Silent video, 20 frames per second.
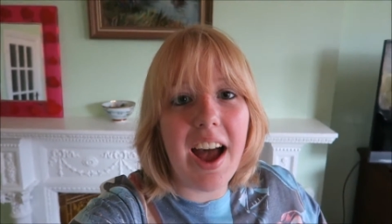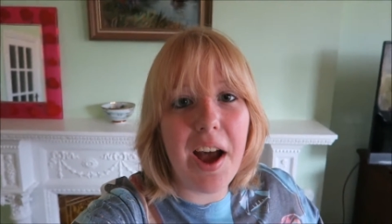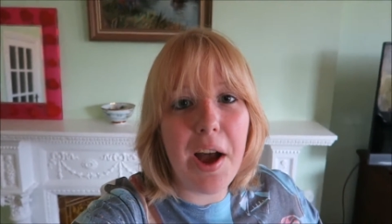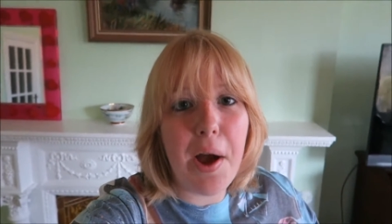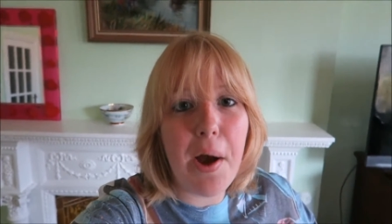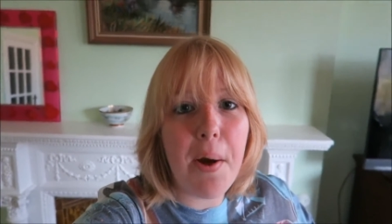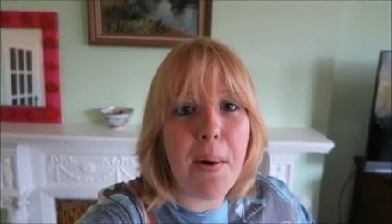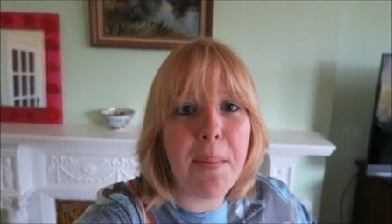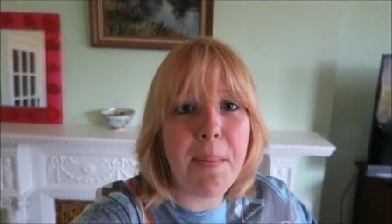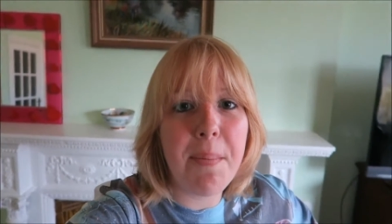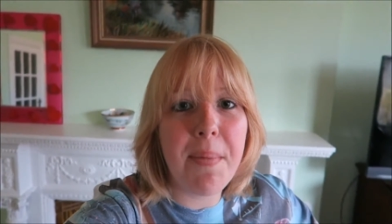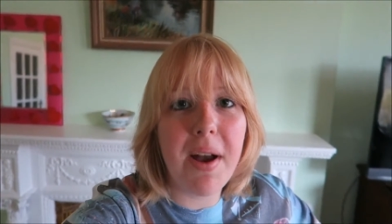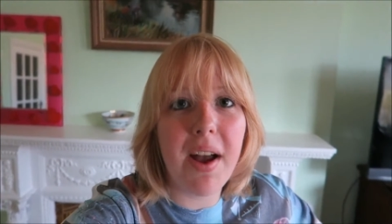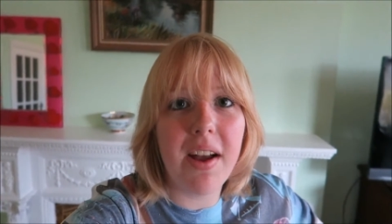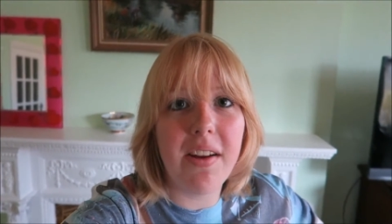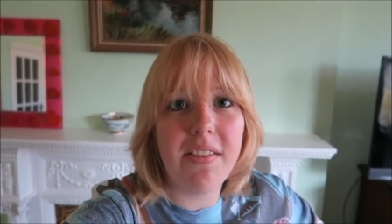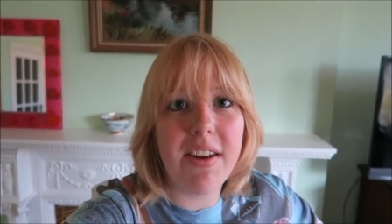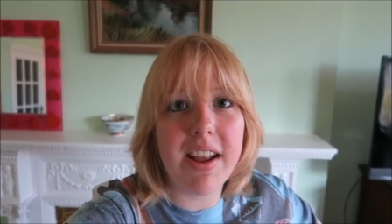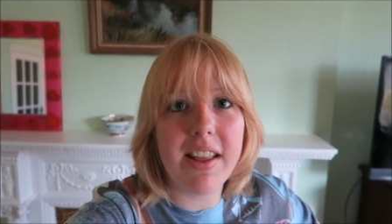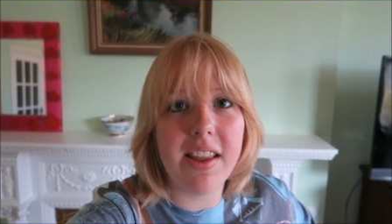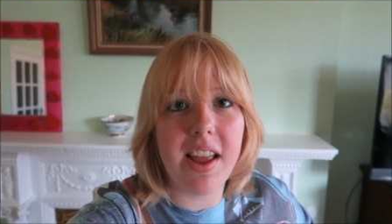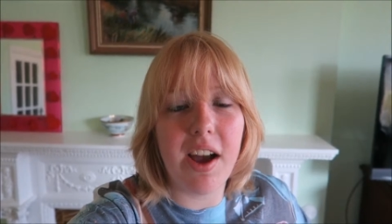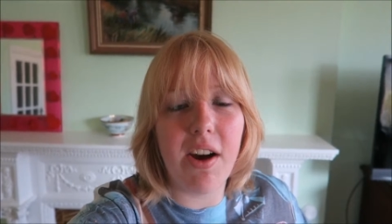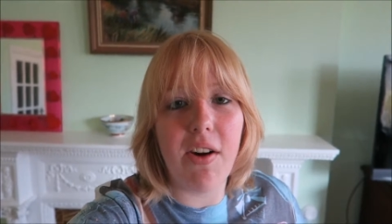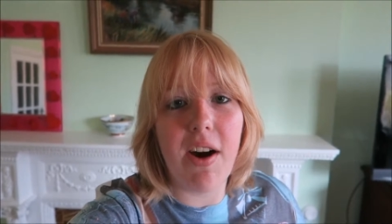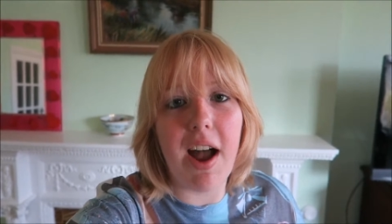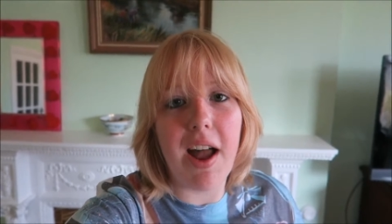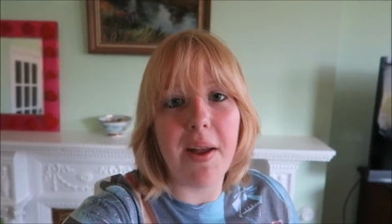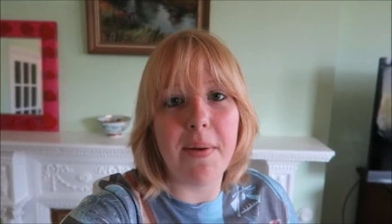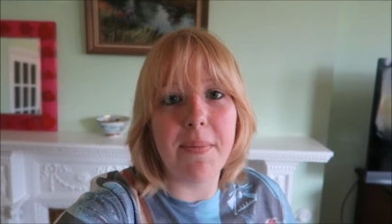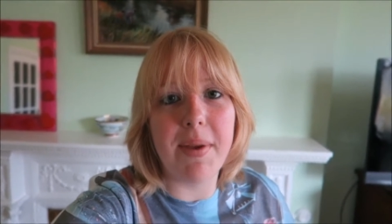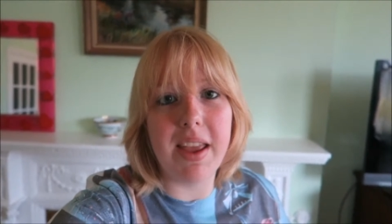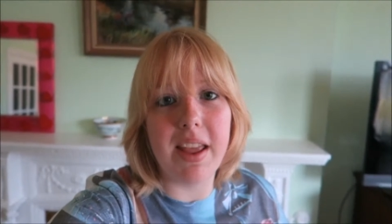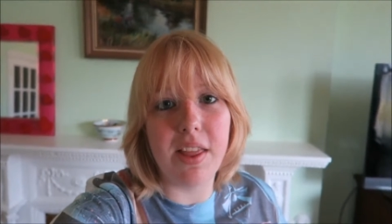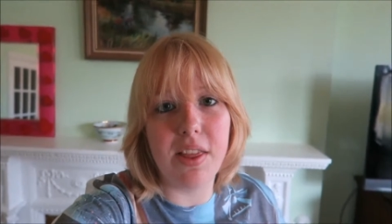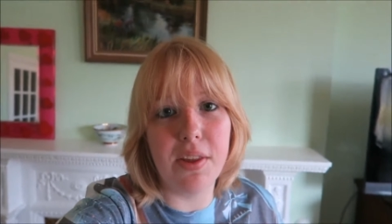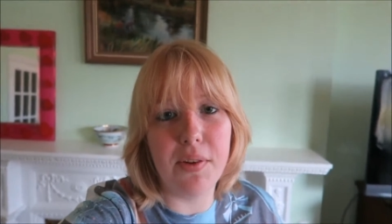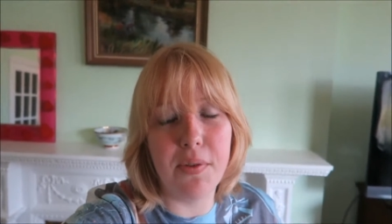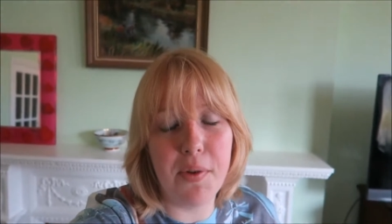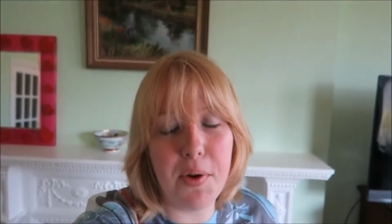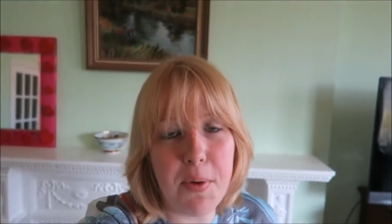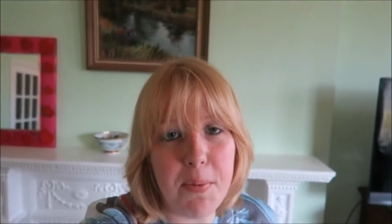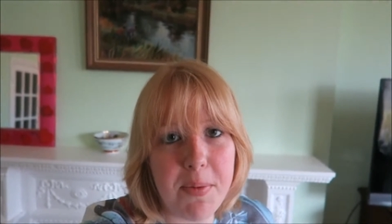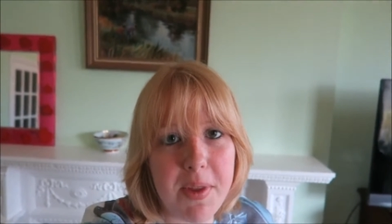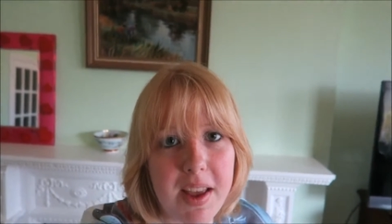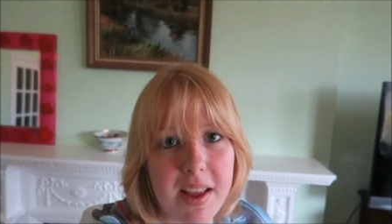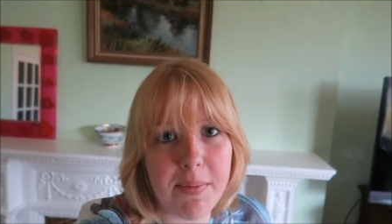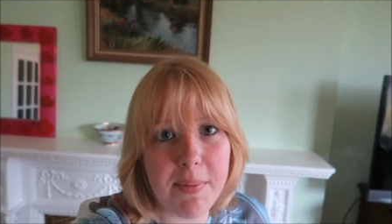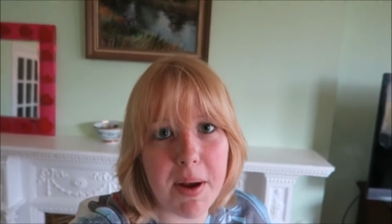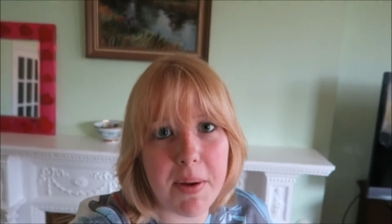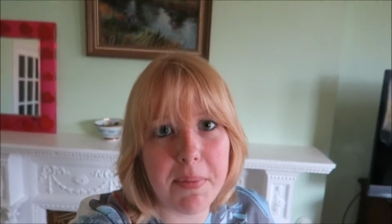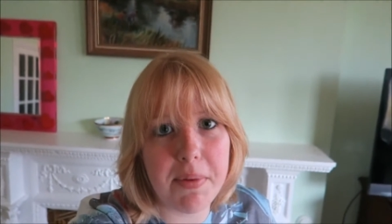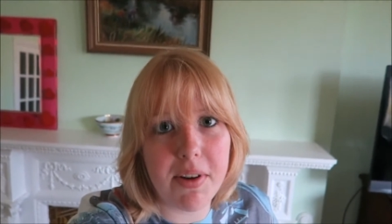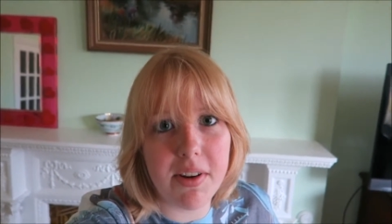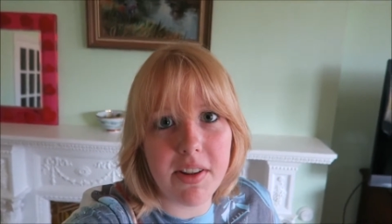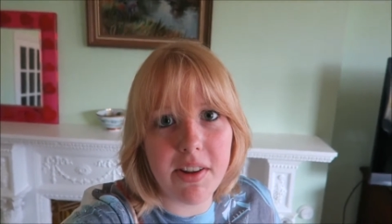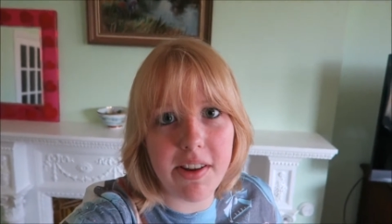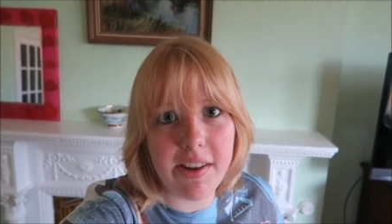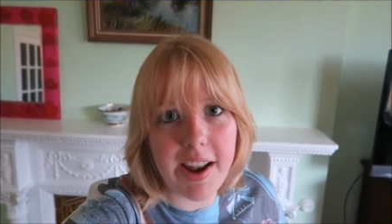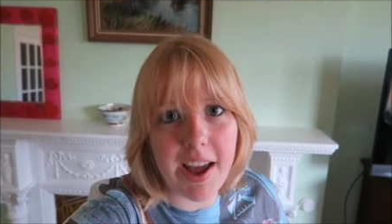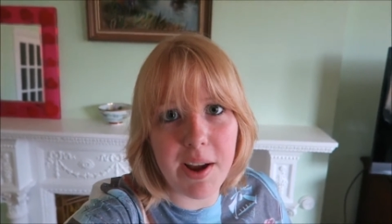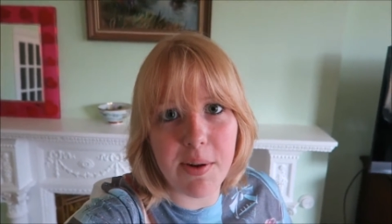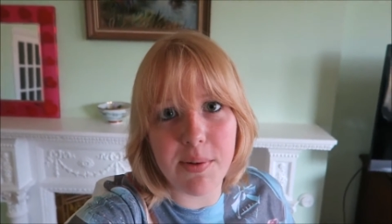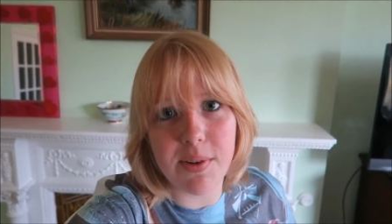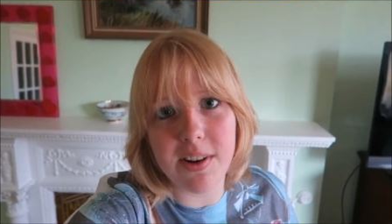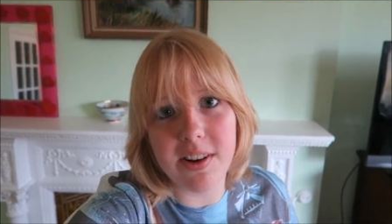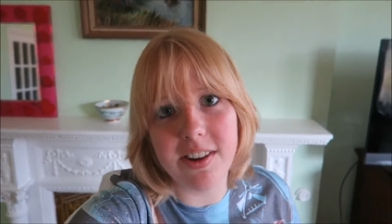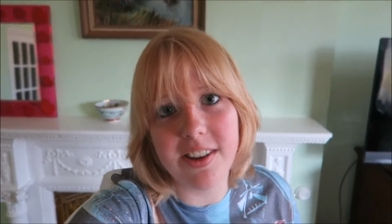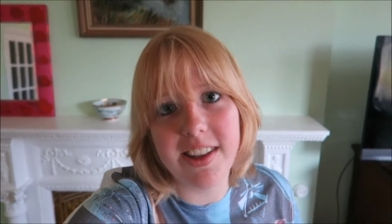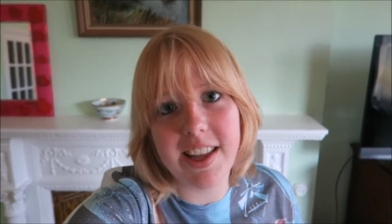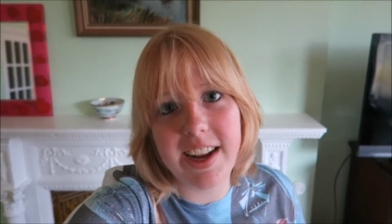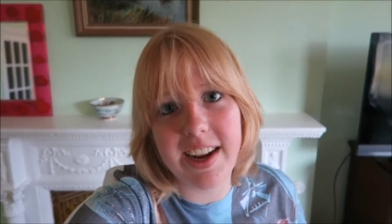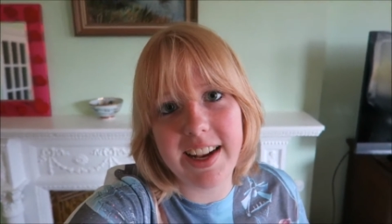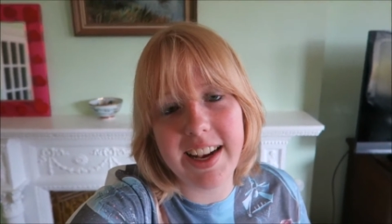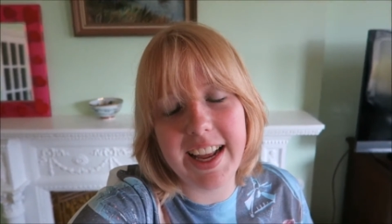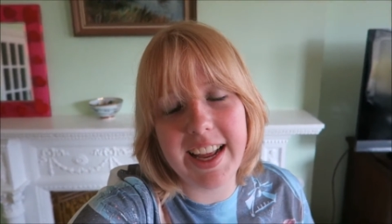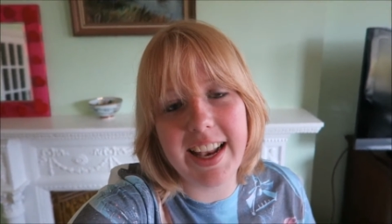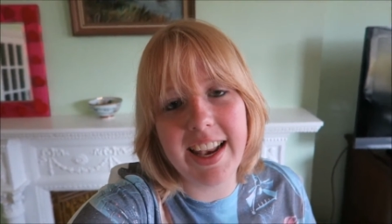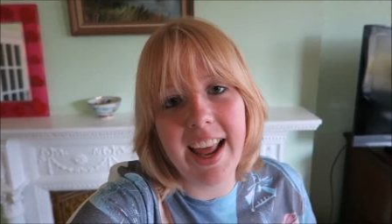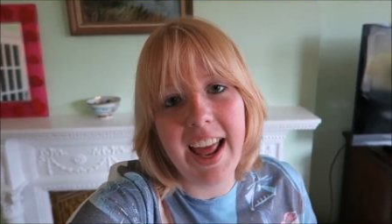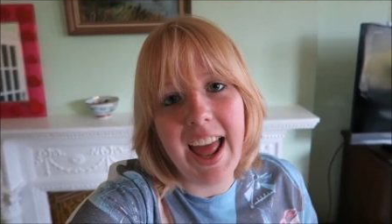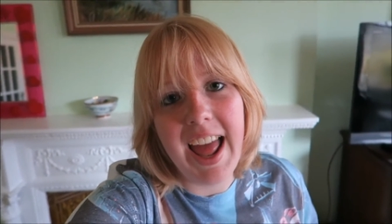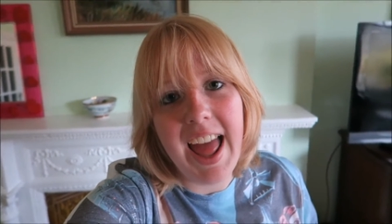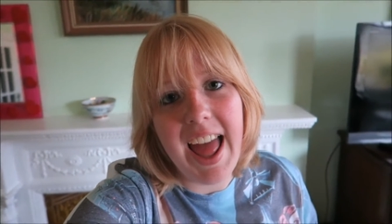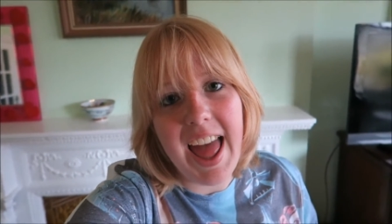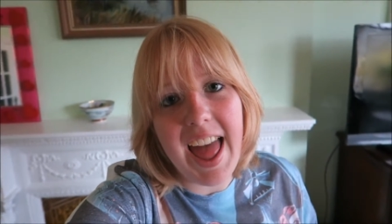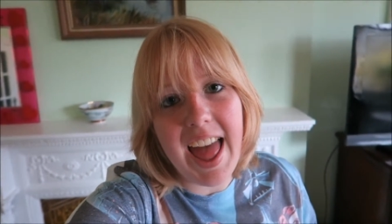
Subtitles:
Right now I'm in the room that my brother and I were staying in,